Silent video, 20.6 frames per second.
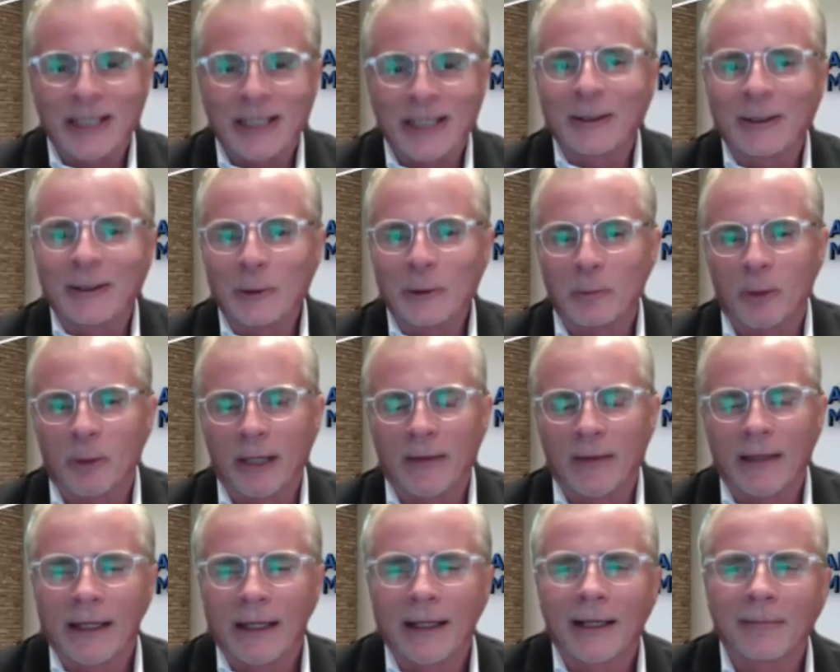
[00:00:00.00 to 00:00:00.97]
that you would bring
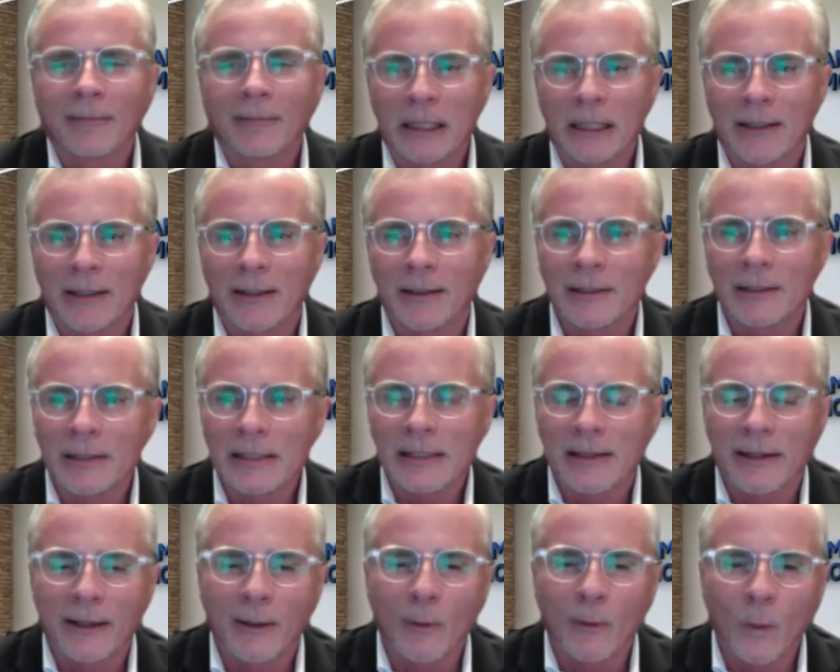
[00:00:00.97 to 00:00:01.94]
that up, because
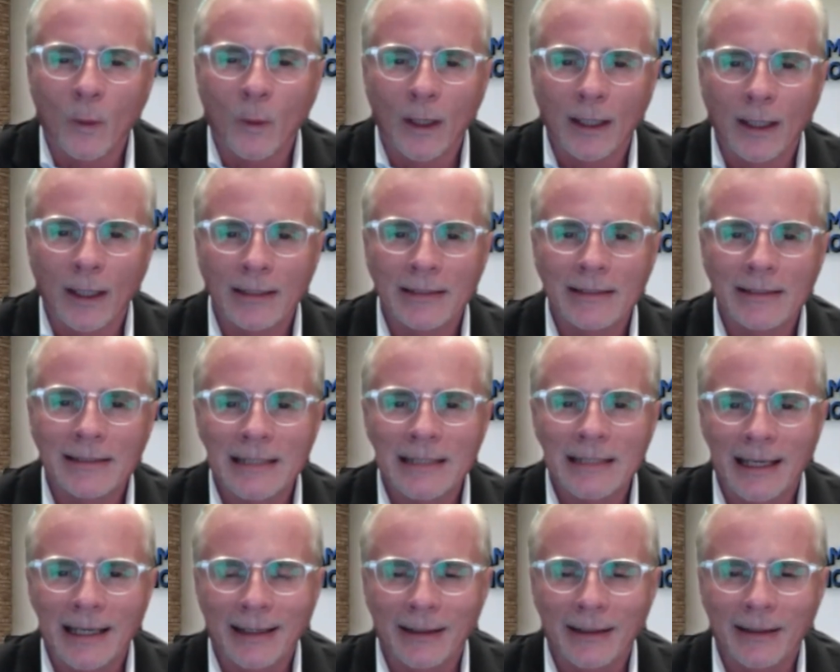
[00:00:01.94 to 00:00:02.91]
there was
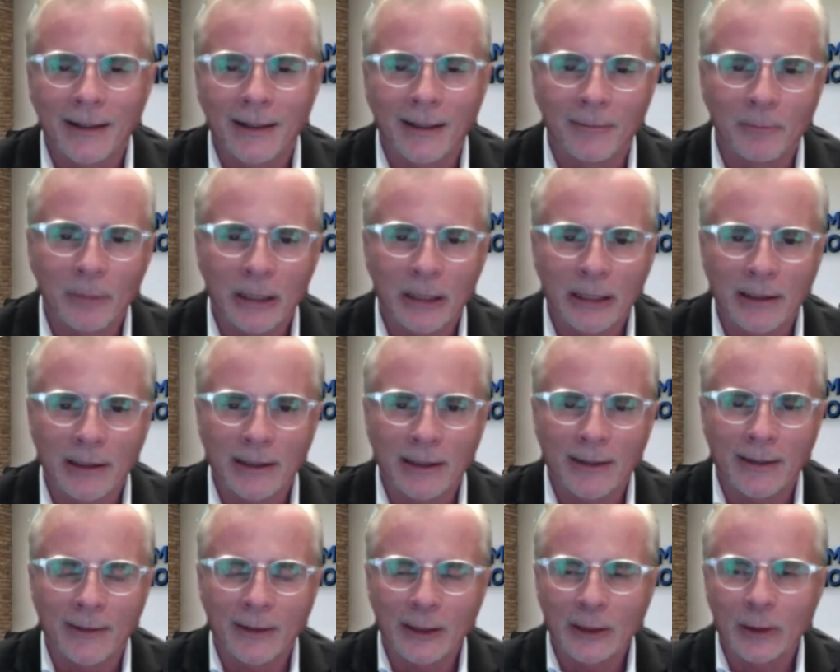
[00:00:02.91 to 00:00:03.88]
a company
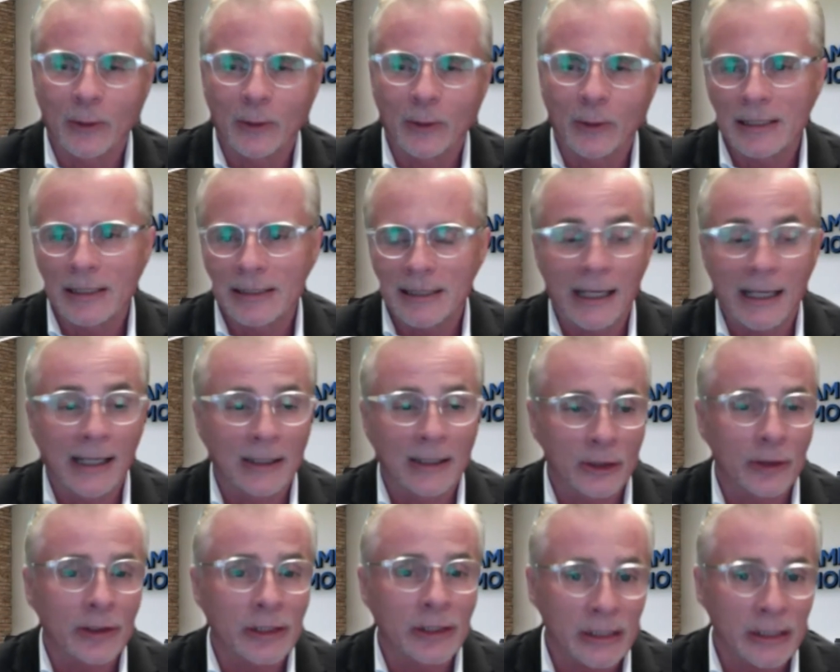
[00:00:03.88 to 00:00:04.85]
in the US that
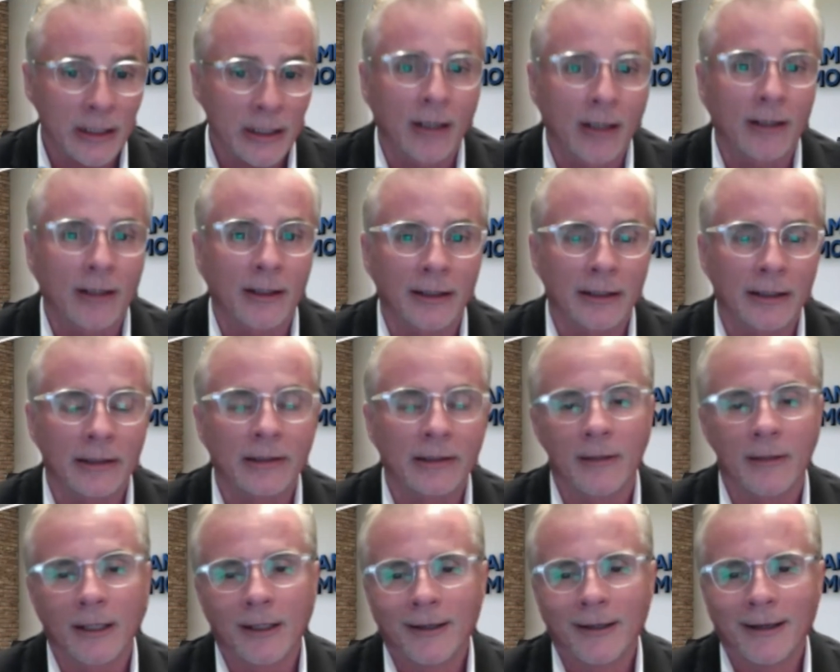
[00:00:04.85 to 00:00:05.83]
actually started
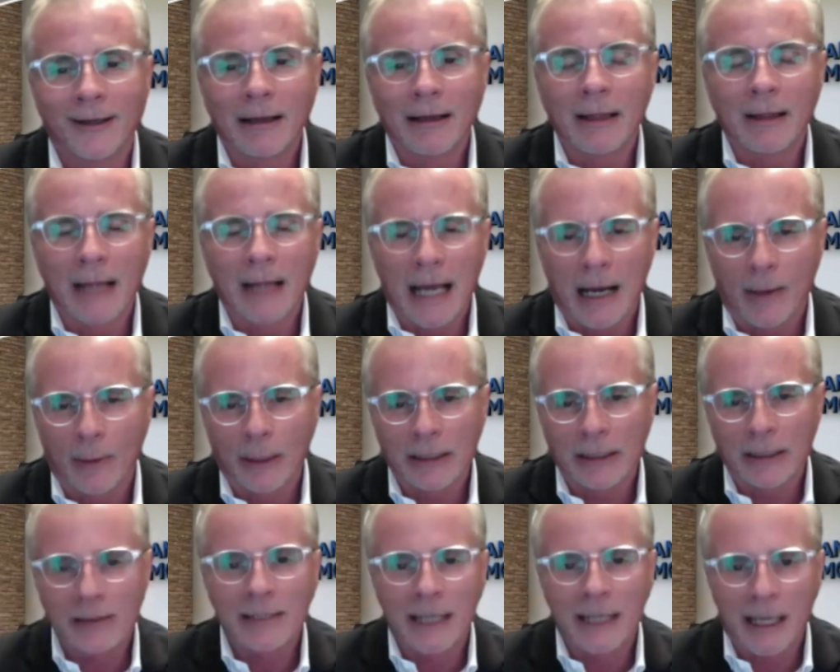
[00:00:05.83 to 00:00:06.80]
allowing
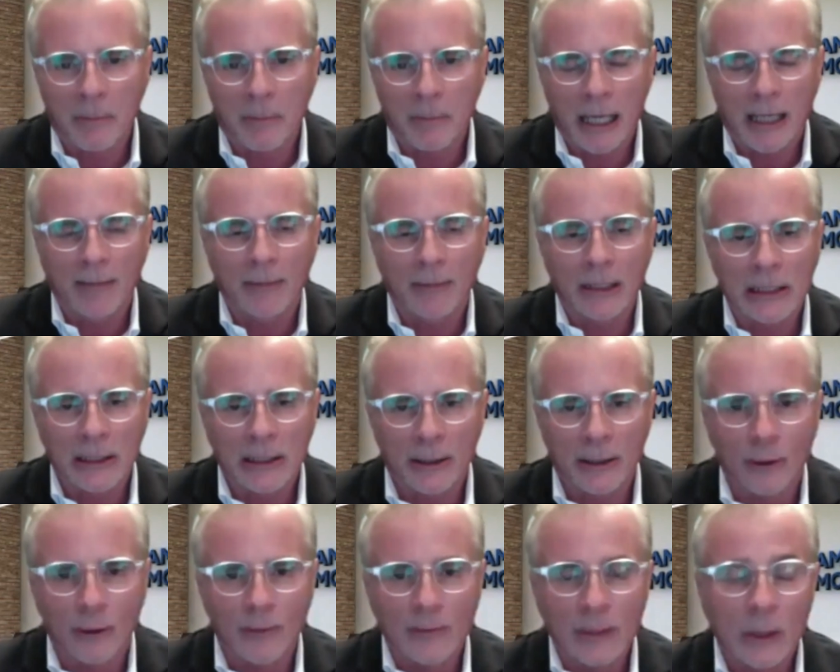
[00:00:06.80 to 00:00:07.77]
to take payment in
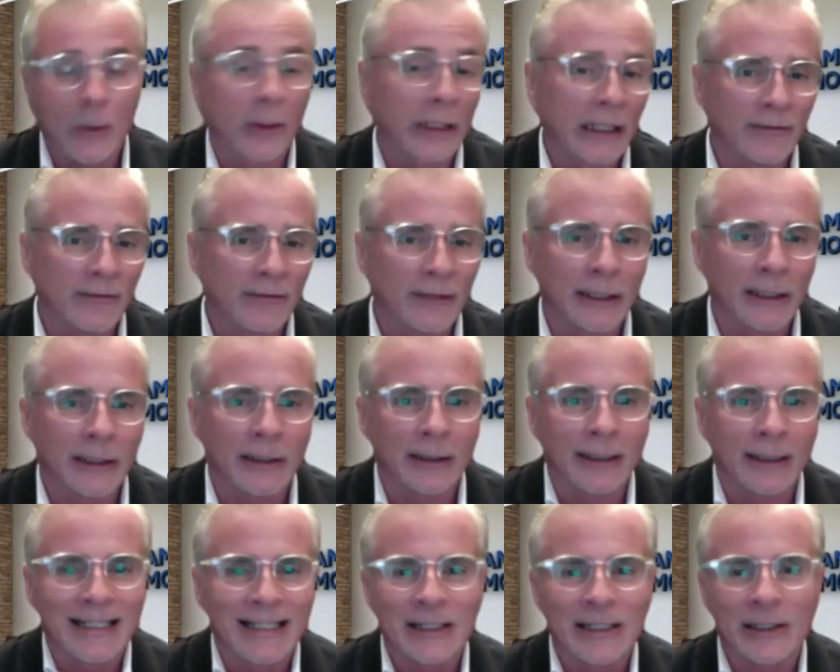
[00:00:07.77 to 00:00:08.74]
crypto and even
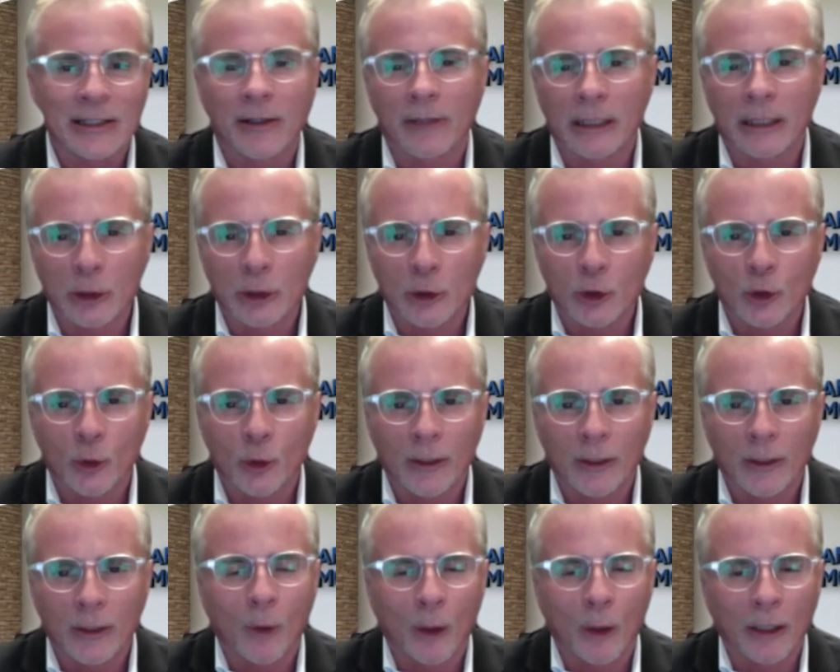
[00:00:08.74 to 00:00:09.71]
considering
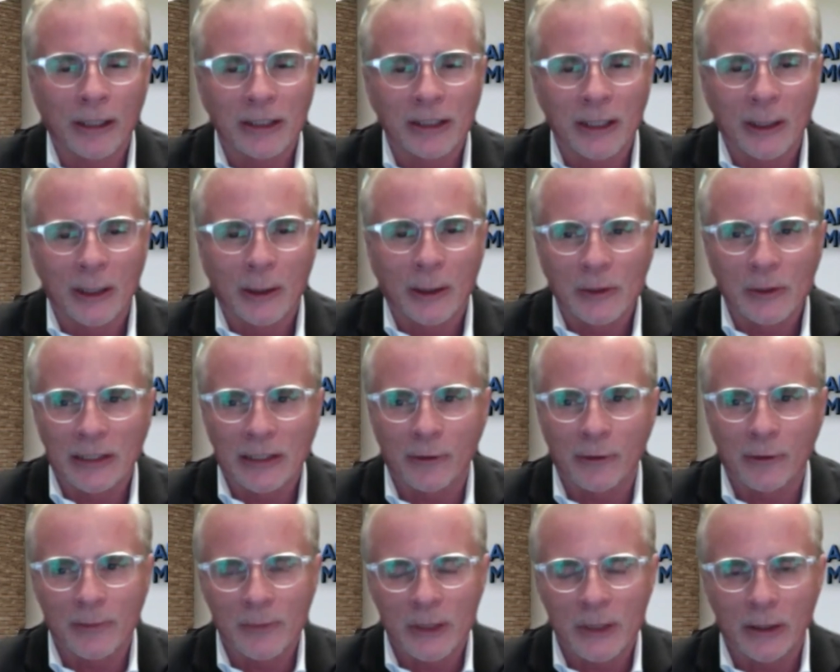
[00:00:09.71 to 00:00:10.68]
doing mortgage loans in
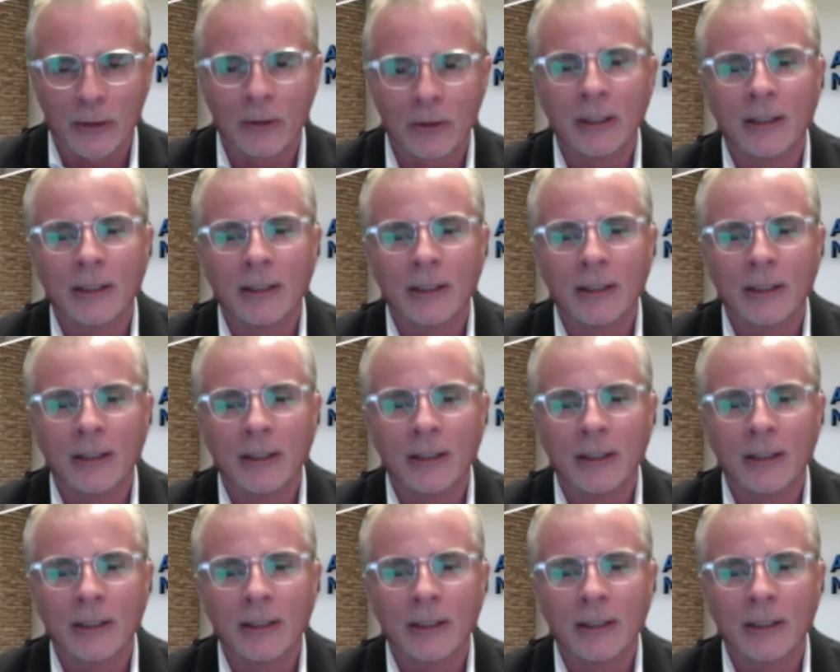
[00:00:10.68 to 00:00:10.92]
crypto.